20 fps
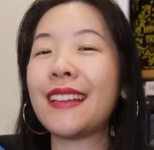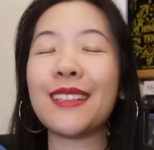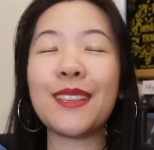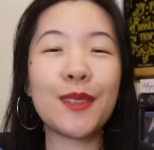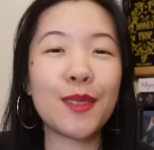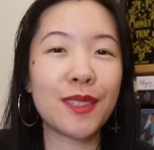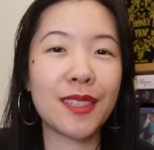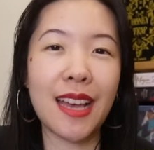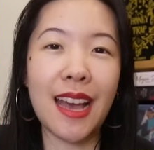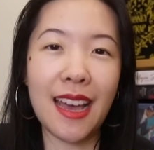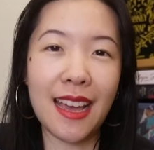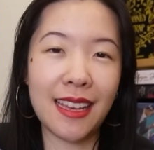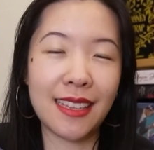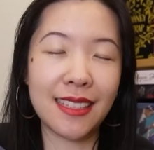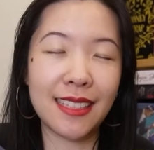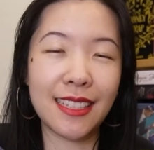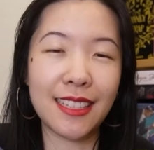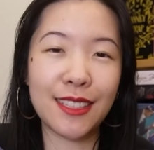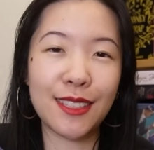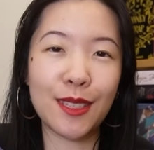use that
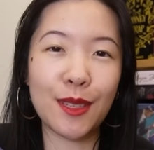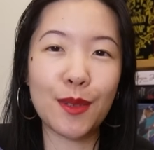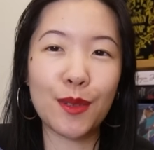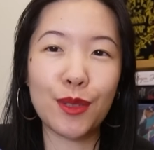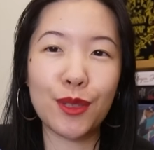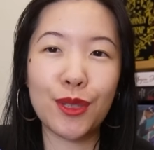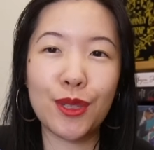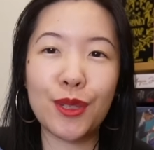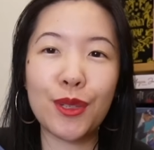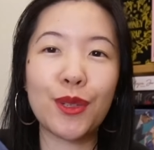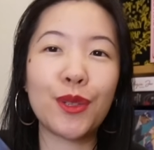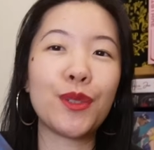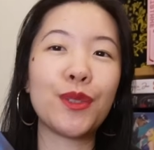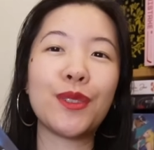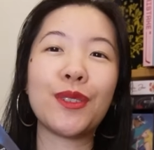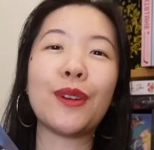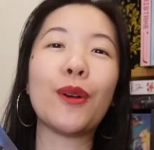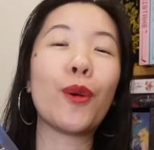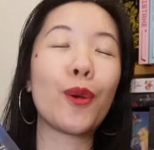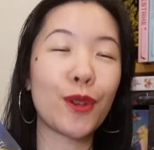as an excuse to
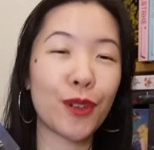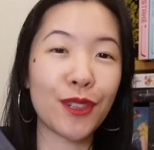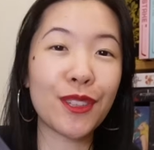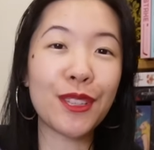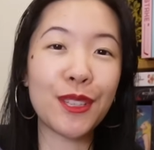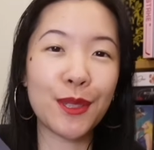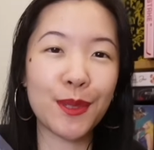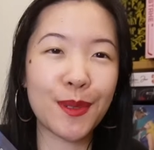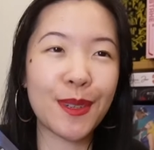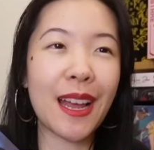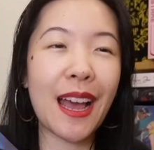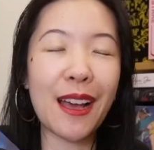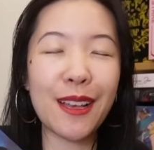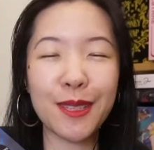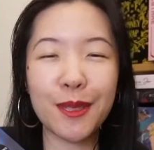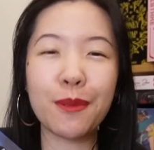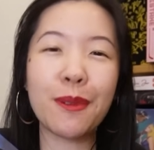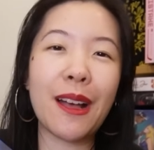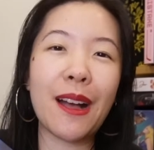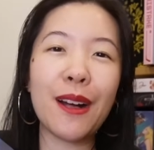order this one
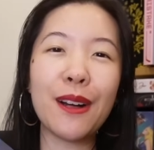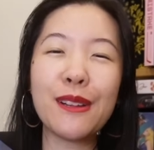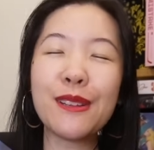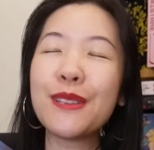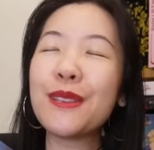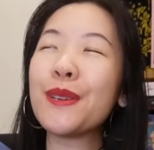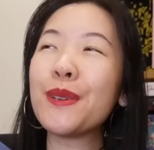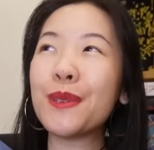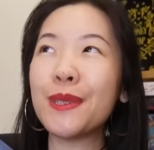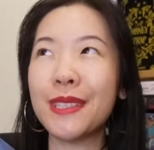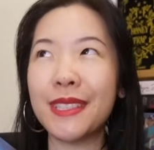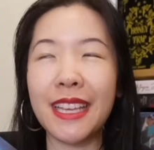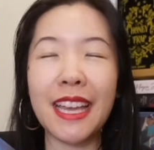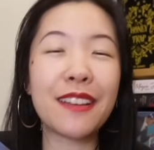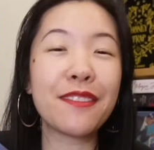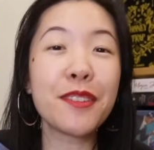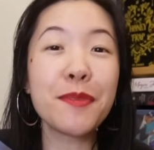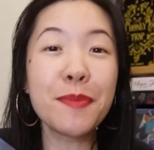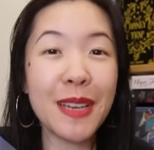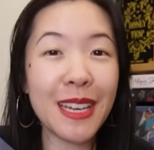as well to
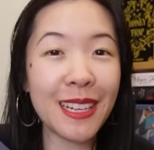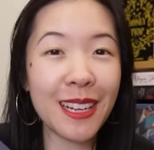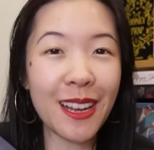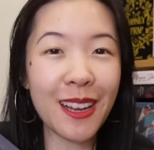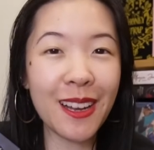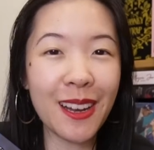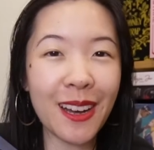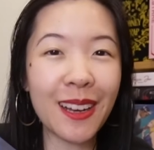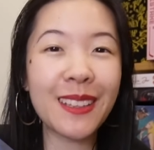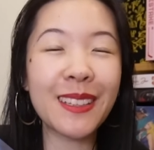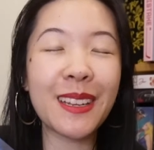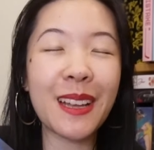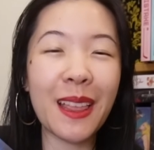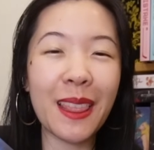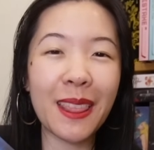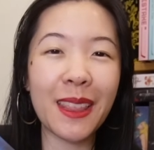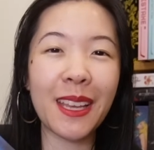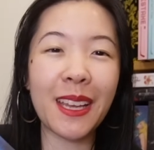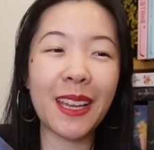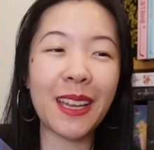save a bit on
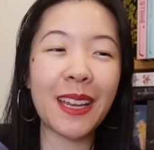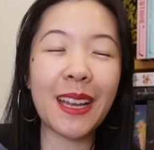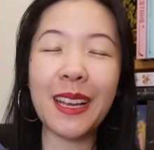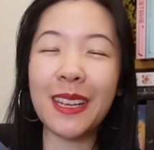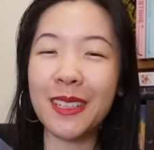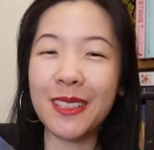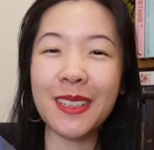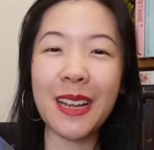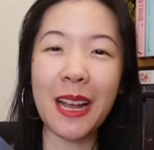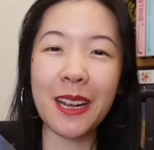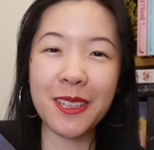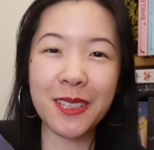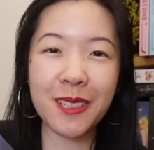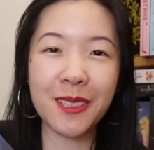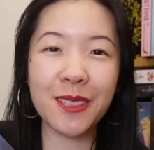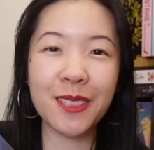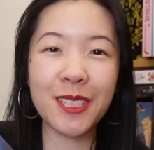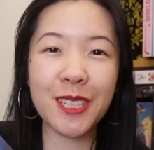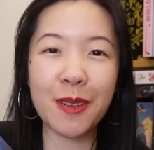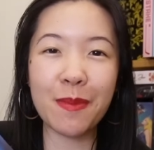the
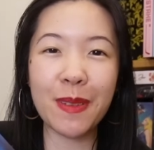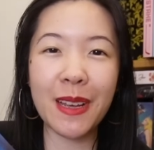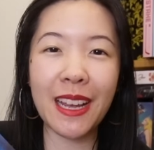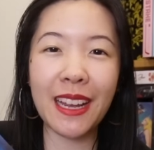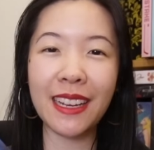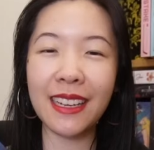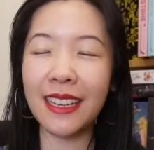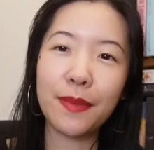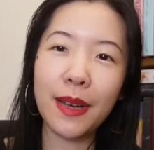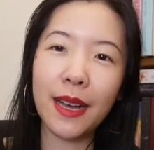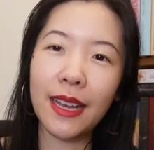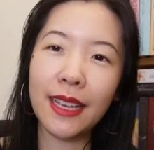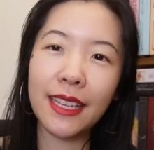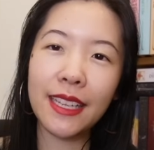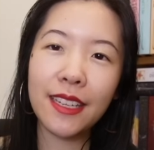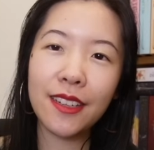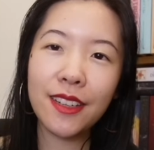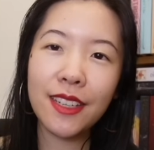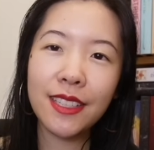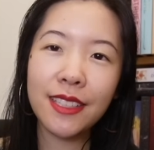international shipping. But
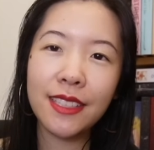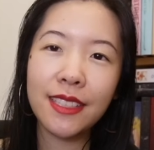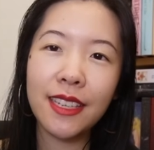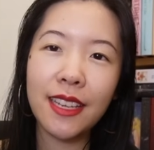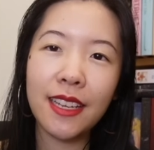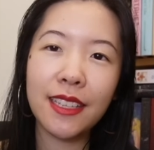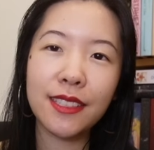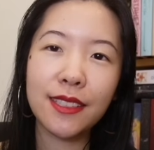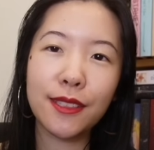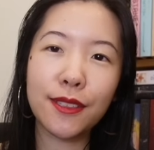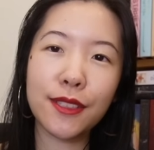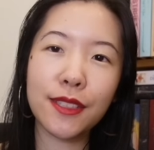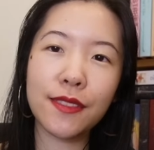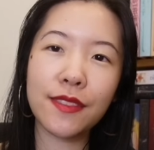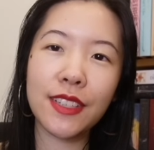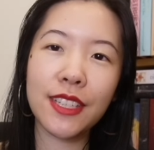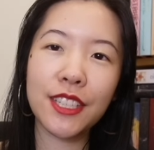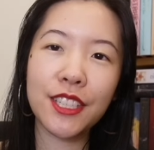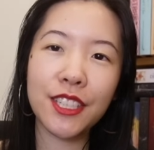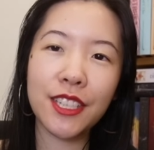here is the exclusive
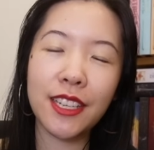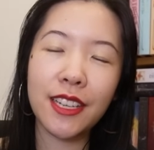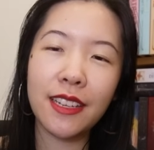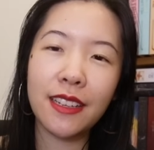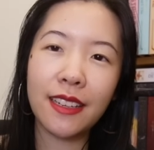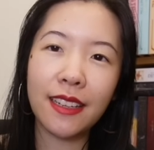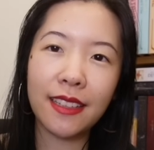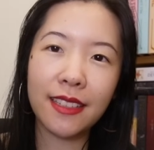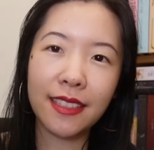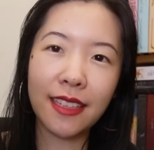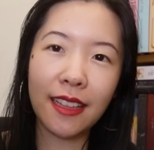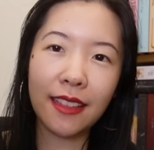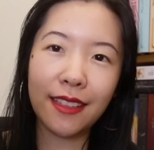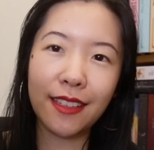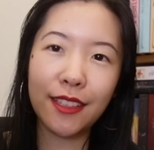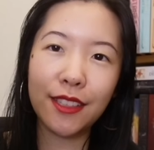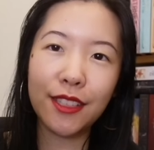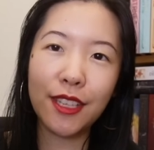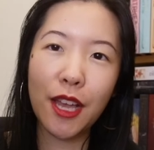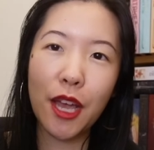edition. It's got
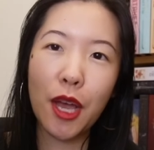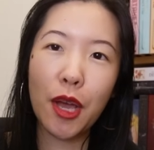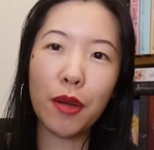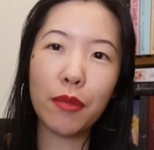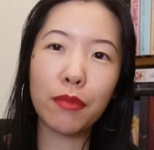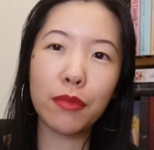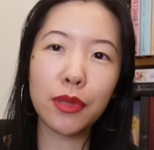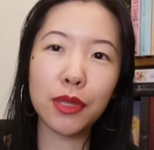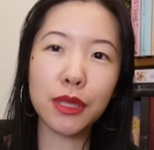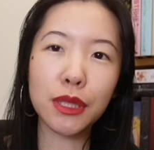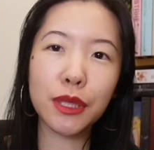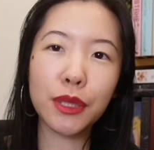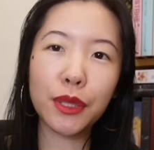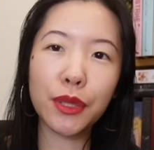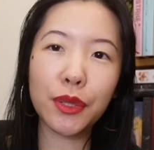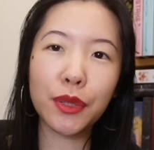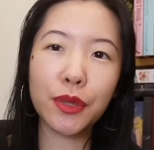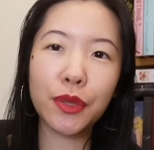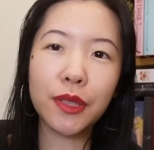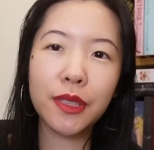these
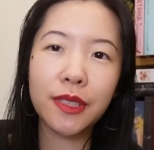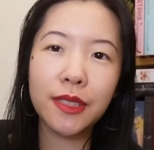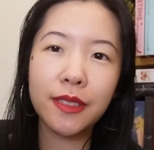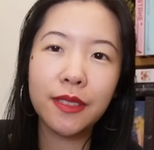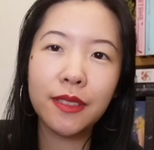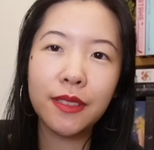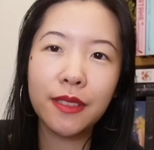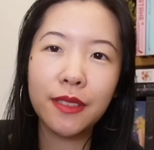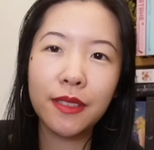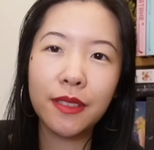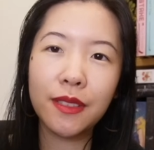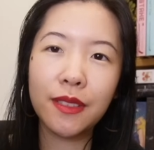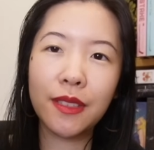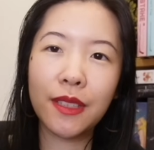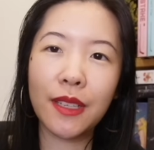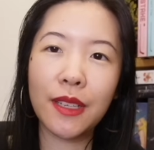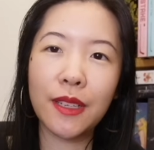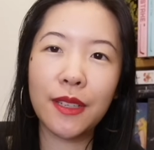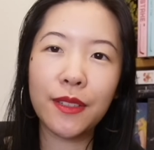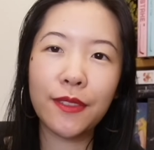blue
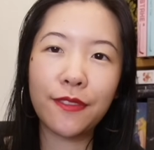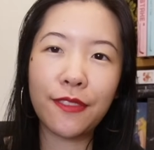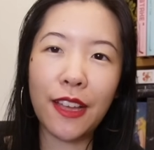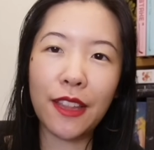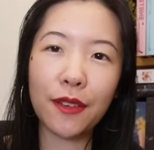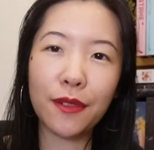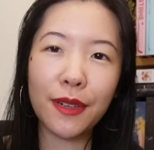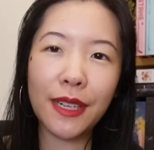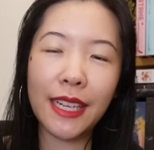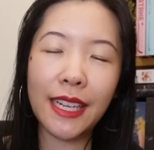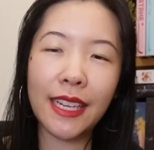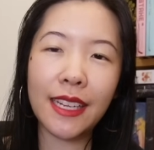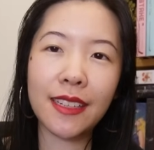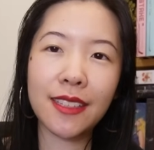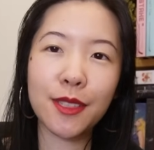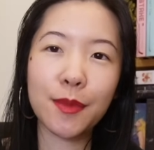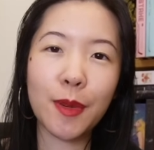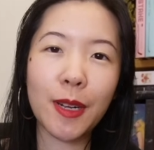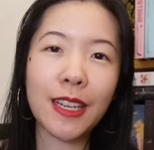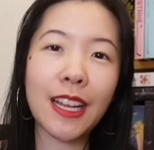feathery
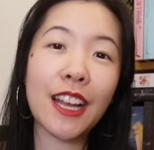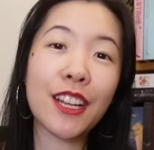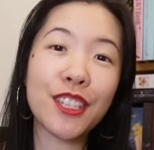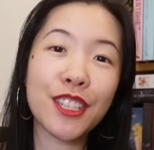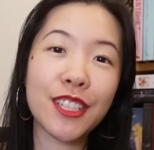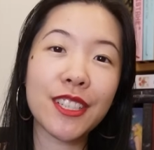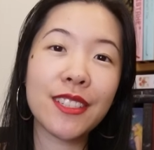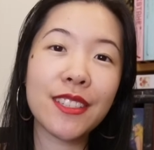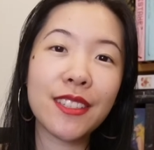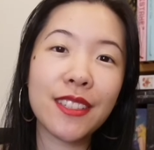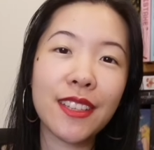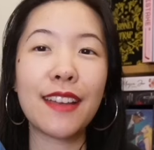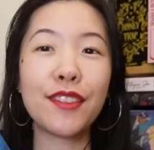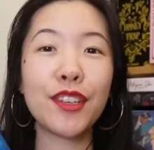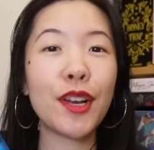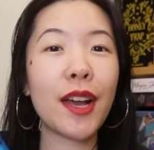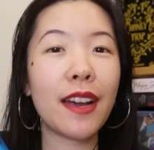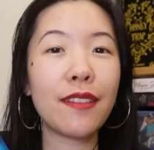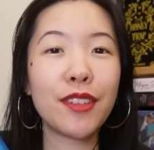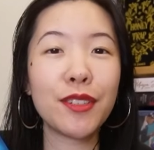sprayed edges. If
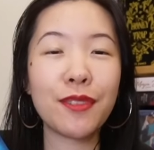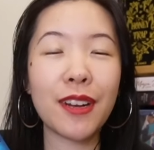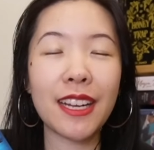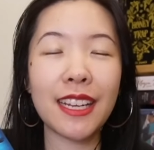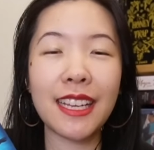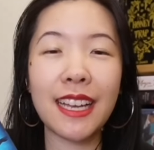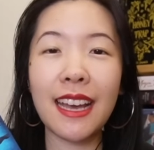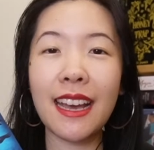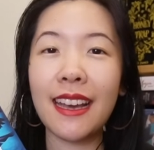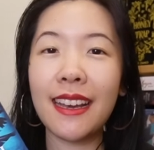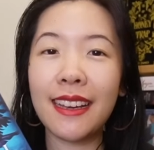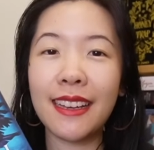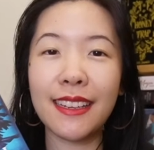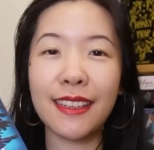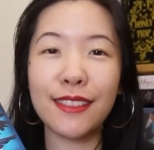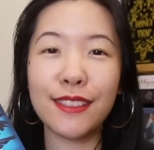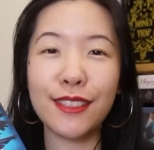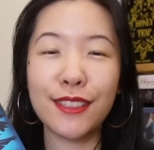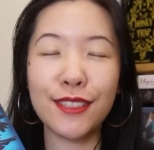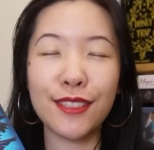you haven't read it yet, it
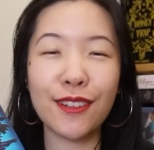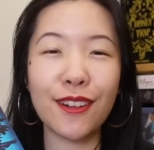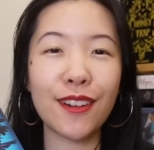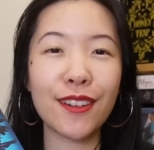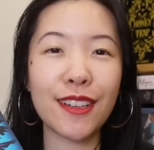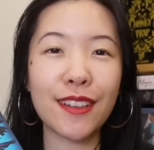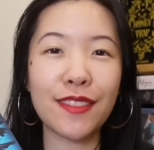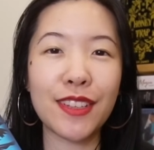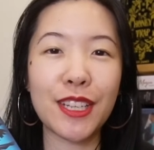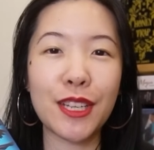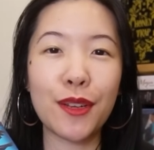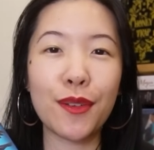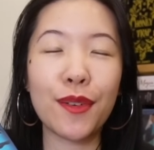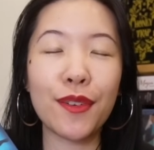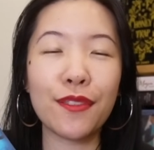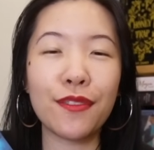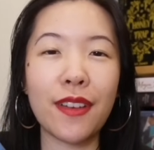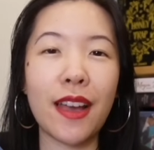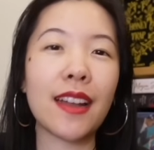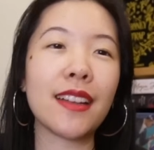is the start of a new
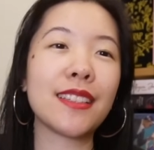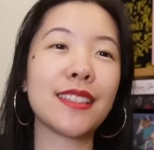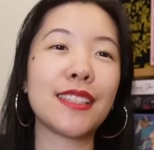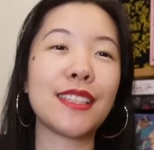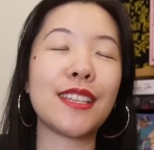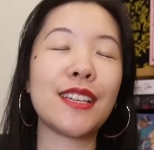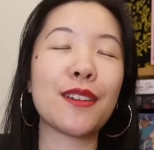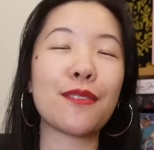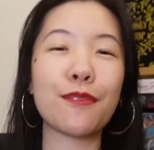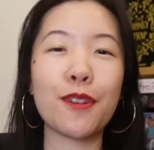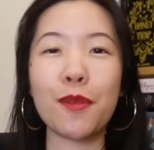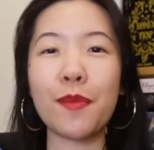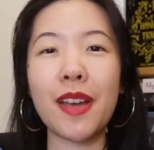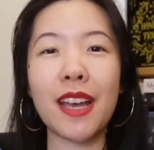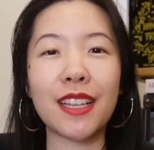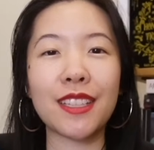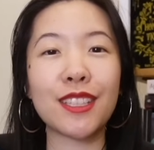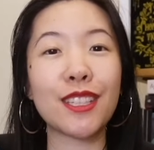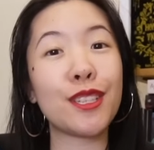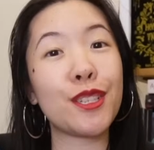fantasy
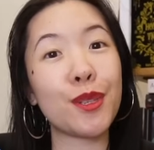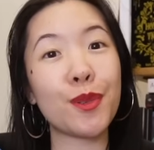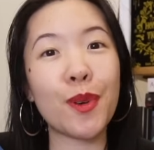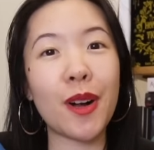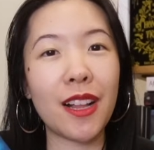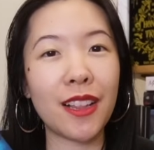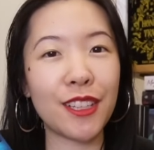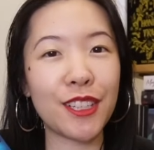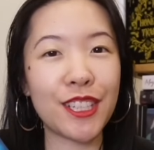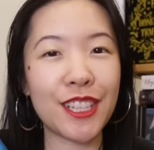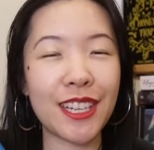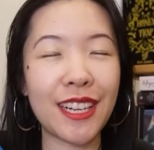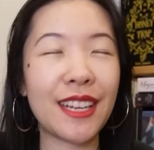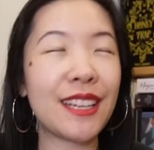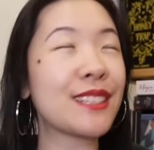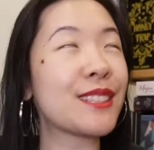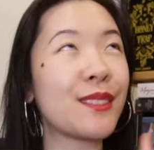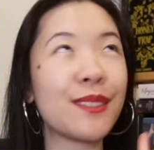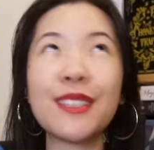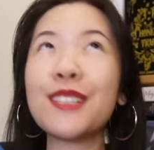romance duology.
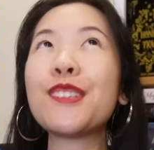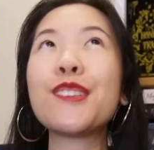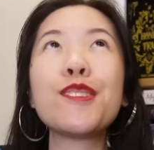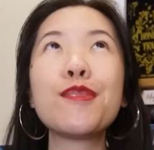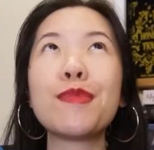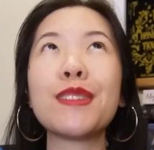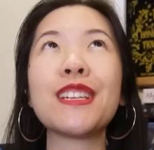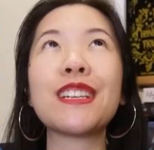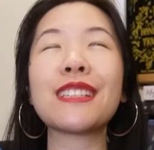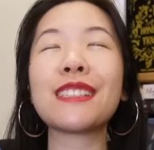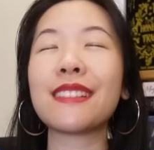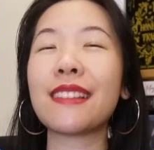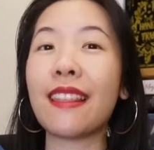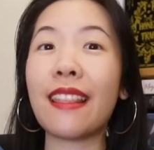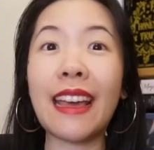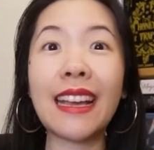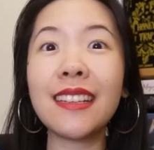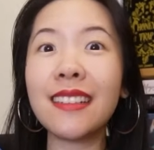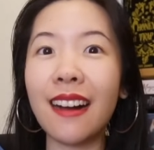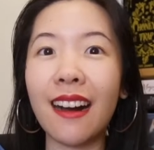It's only two books,
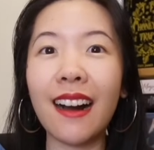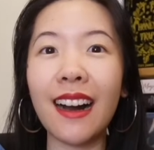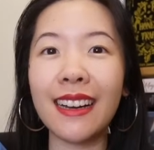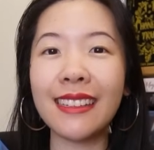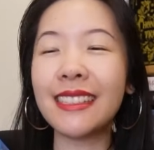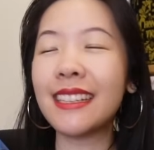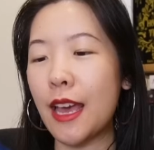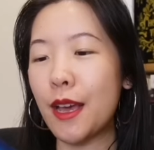thank god.